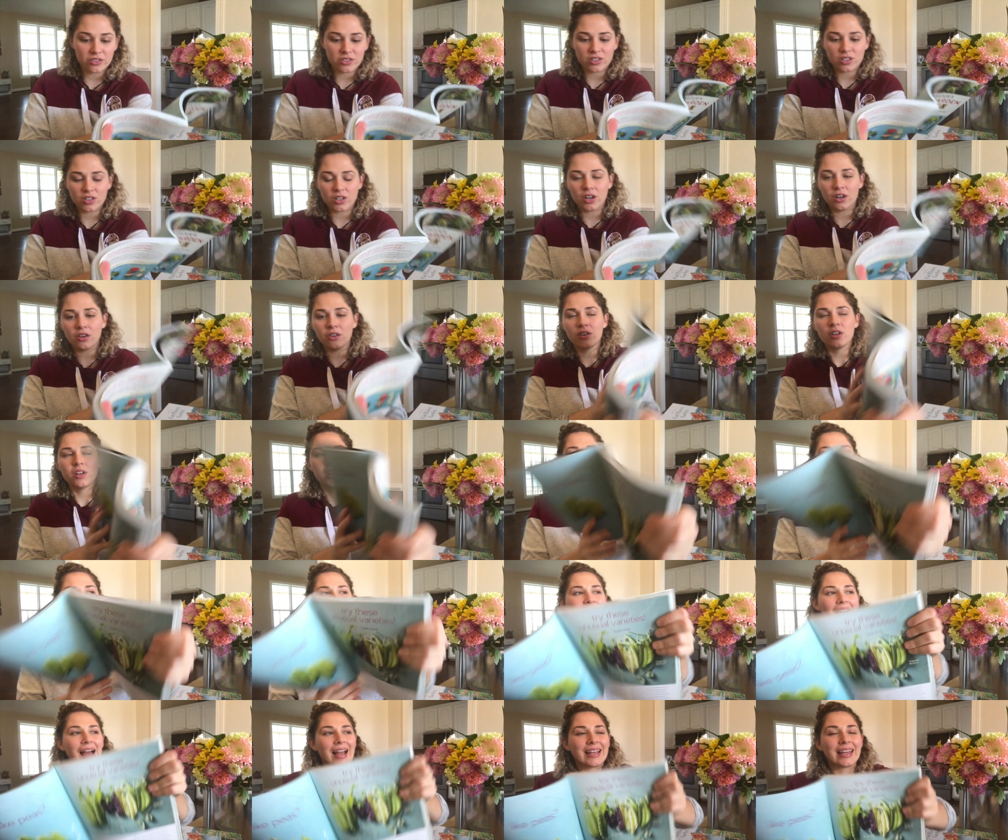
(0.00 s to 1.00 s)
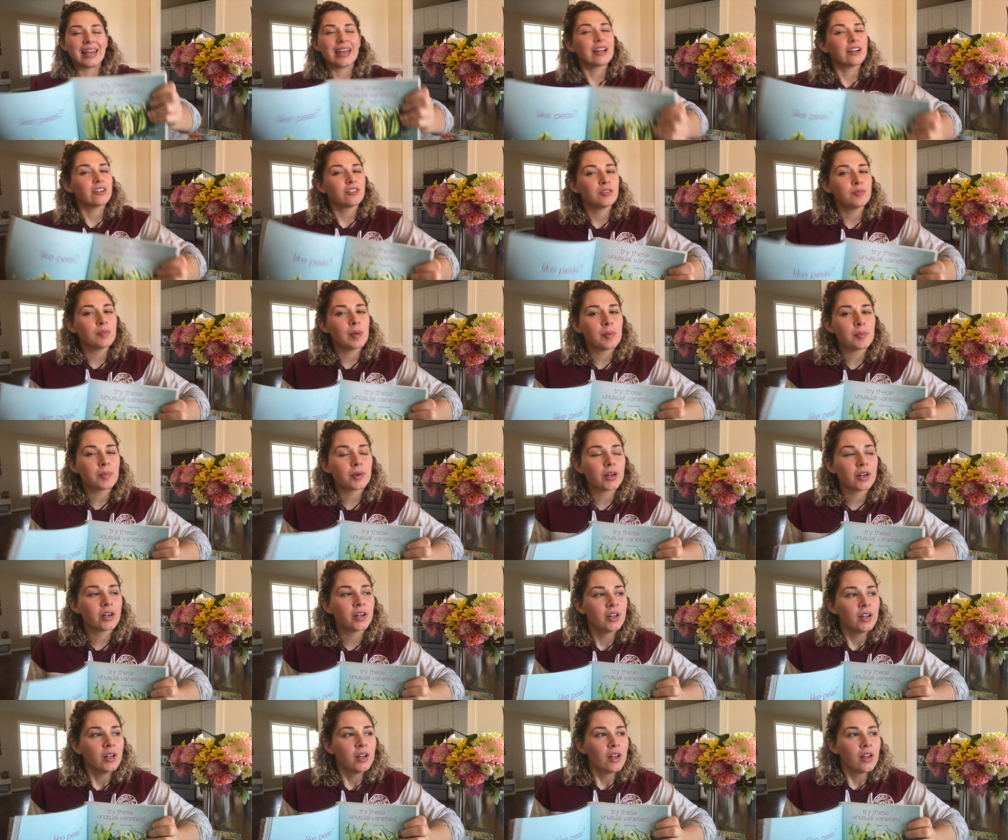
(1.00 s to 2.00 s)
Snow. I can't
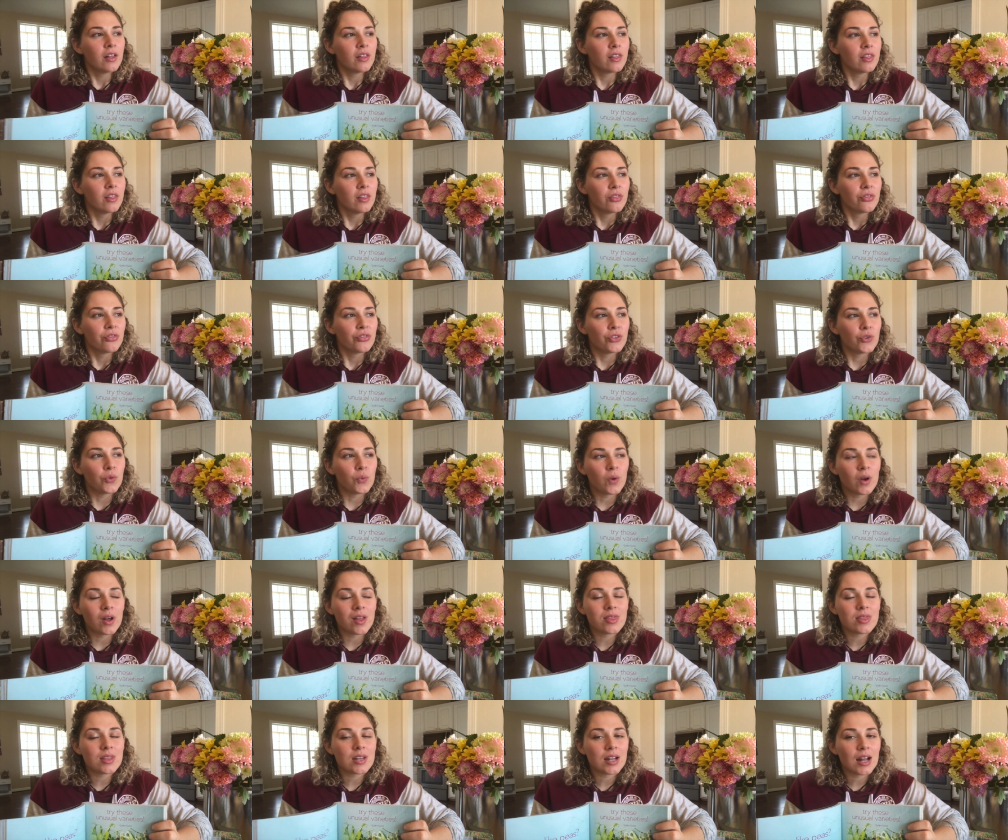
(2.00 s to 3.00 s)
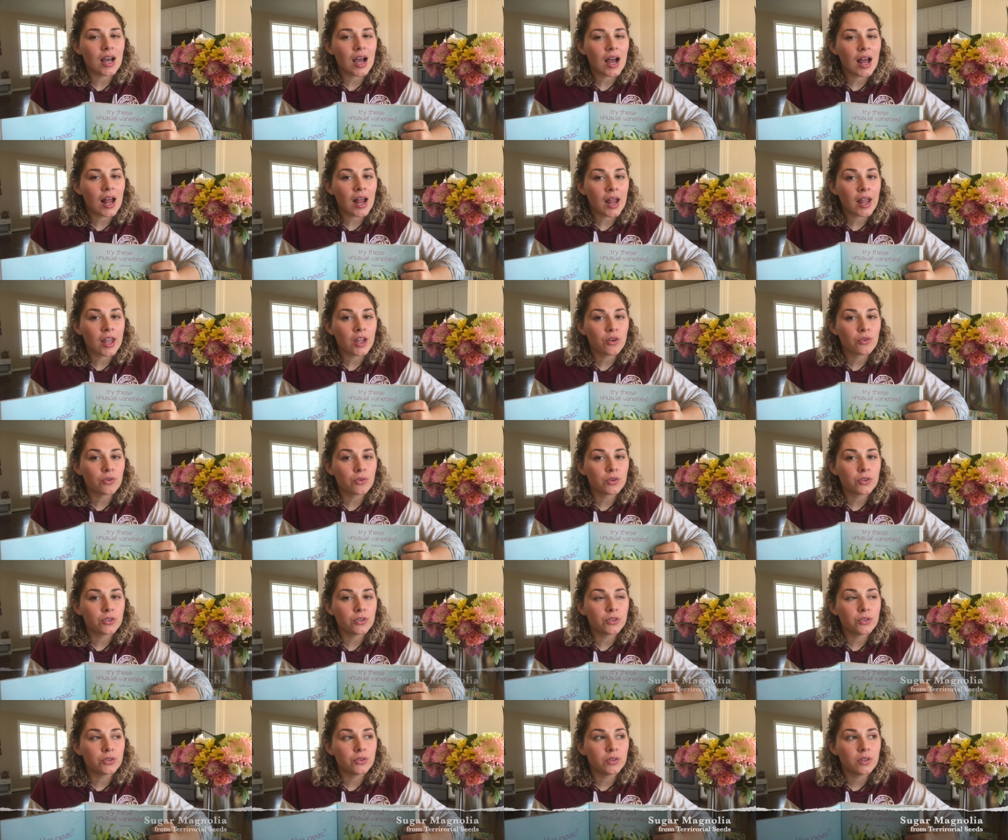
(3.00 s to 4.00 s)
remember the one that I
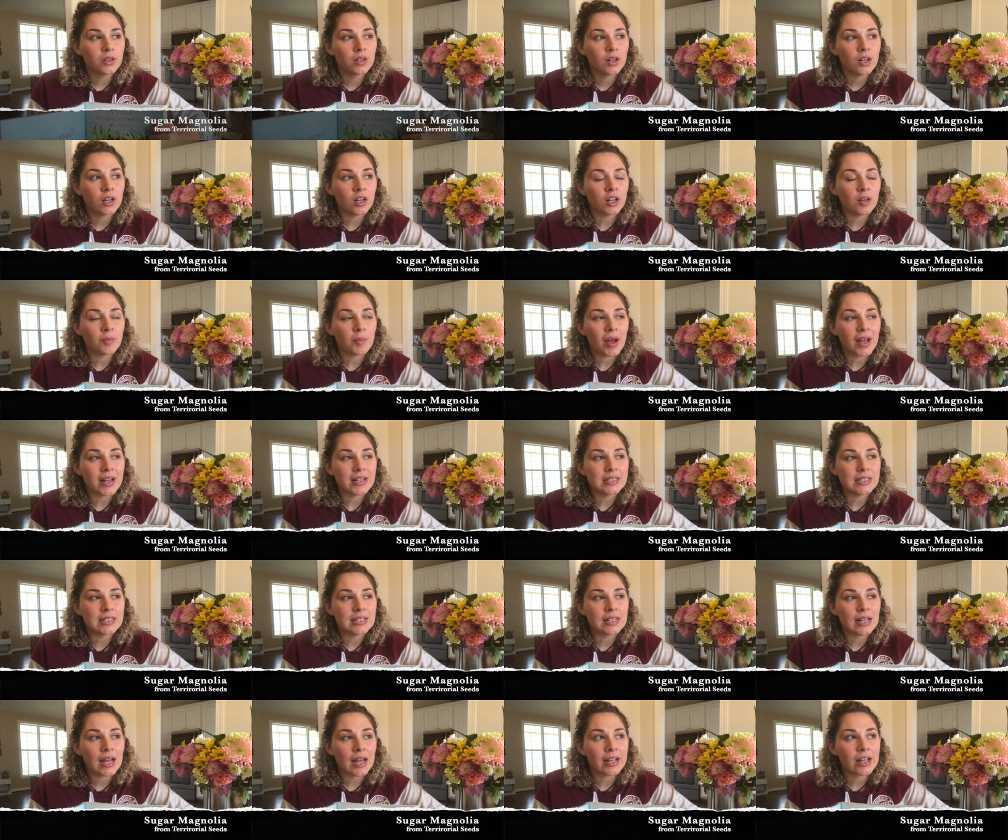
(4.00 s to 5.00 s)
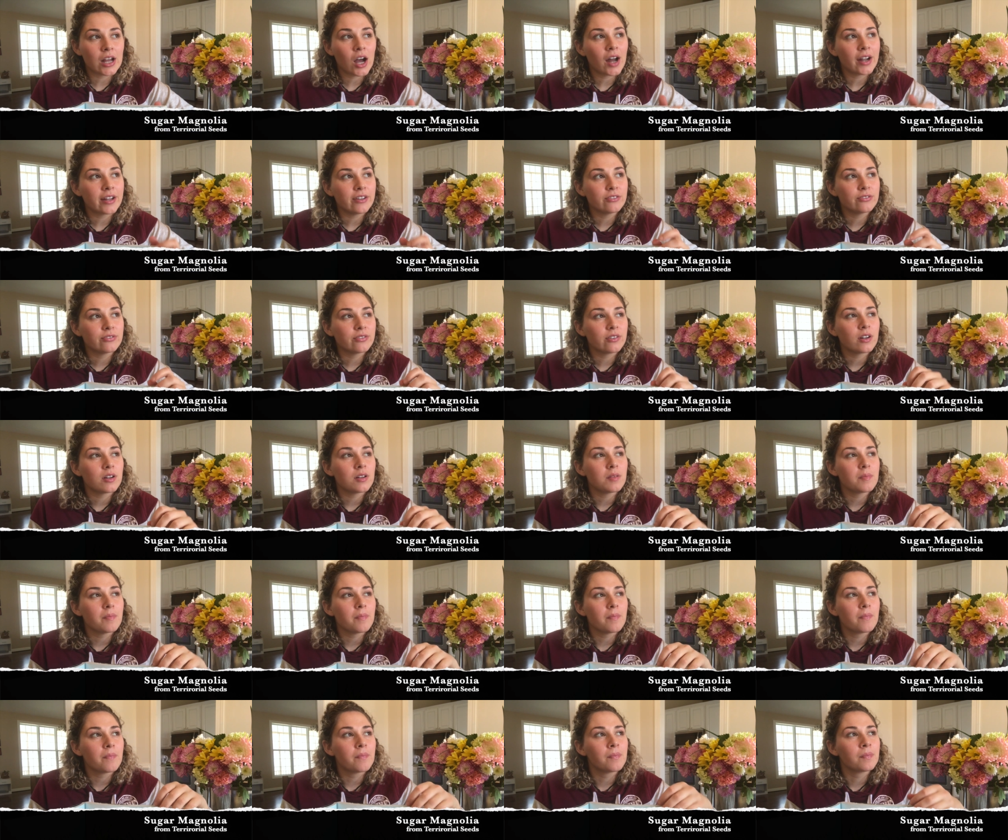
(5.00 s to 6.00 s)
grew. I got it
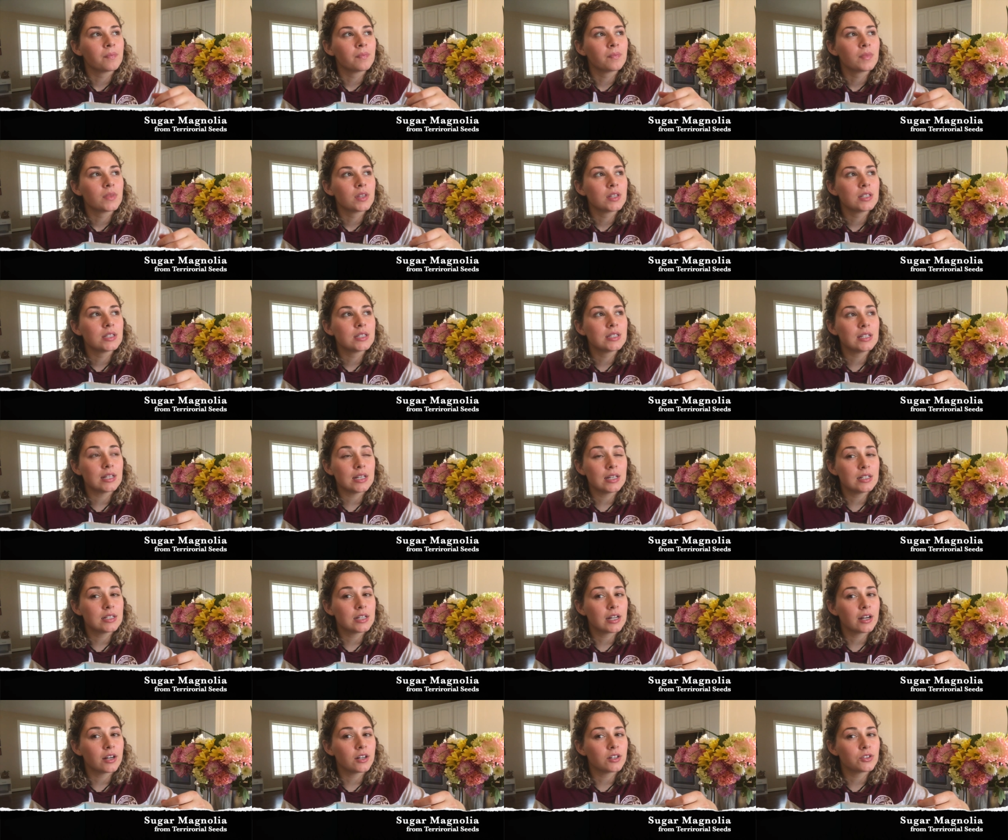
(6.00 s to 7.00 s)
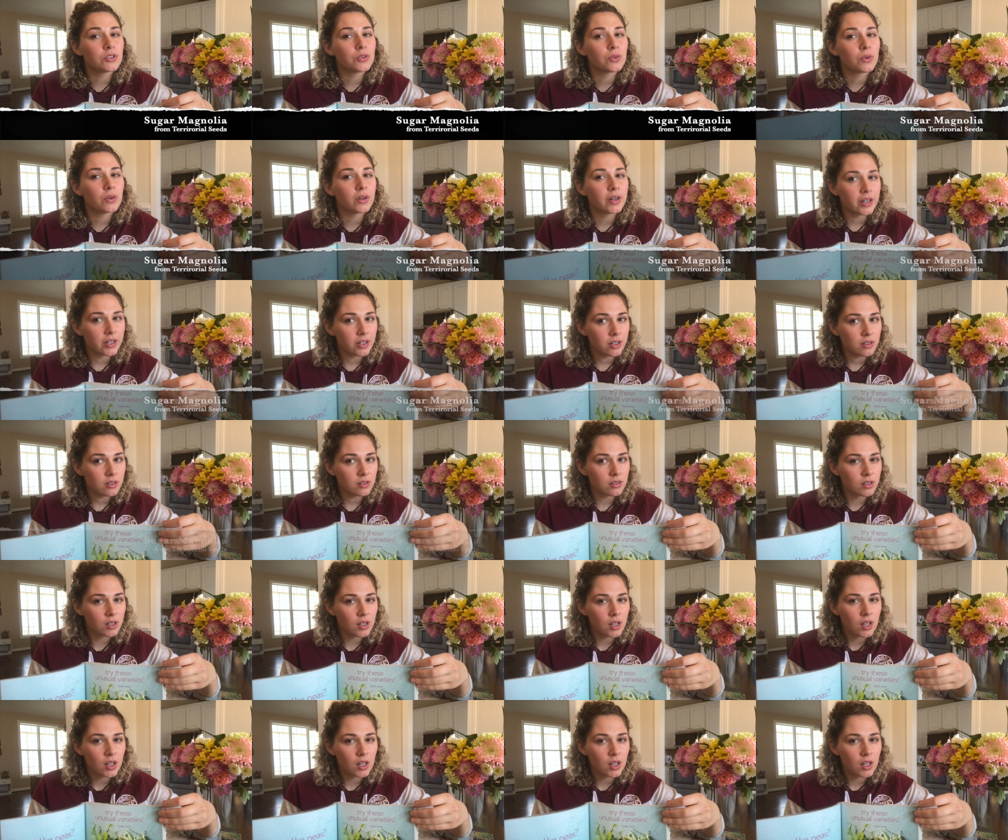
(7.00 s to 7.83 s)
from Seed Territorial.